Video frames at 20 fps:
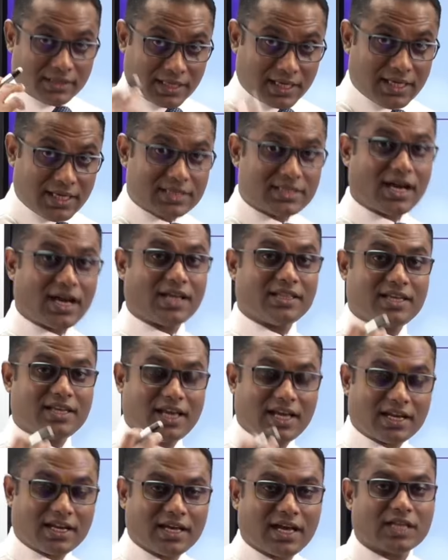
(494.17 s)
these are
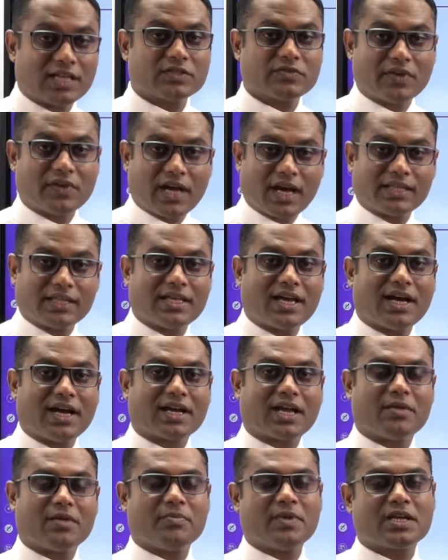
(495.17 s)
the areas where there
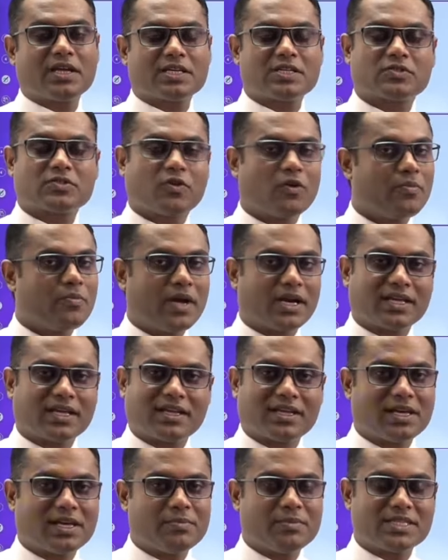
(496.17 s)
can be risk of
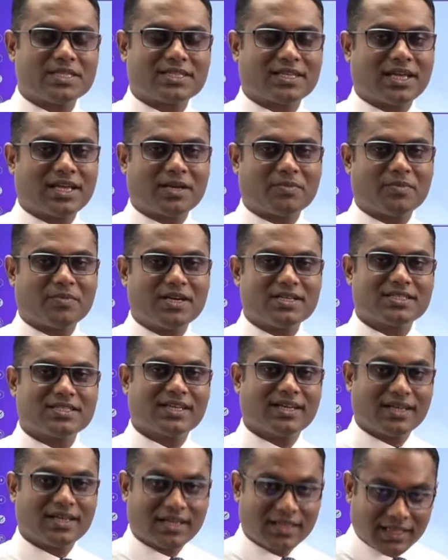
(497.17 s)
material
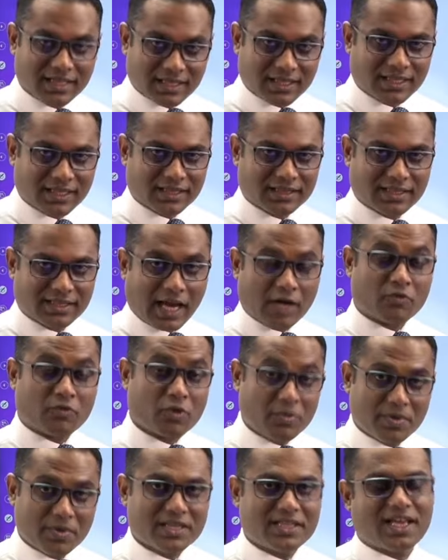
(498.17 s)
misstatements that
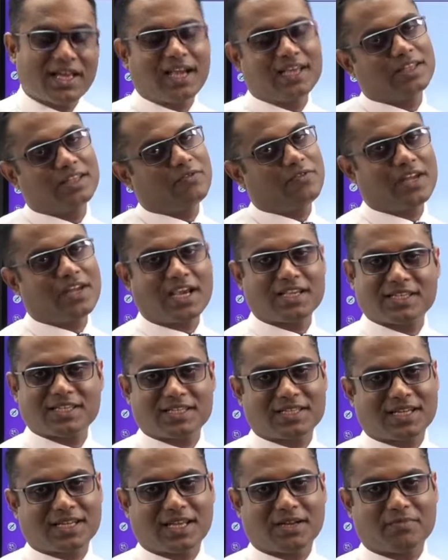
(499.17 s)
would be there in the
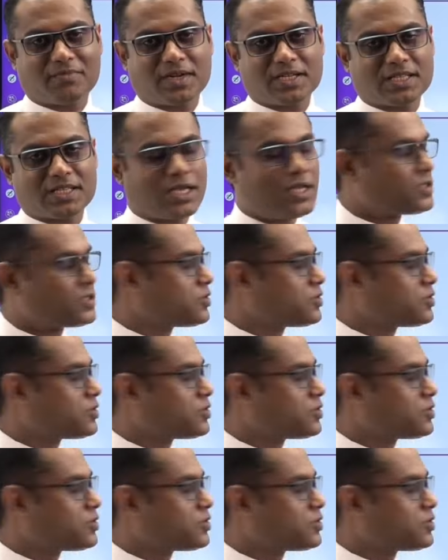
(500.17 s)
financial statements.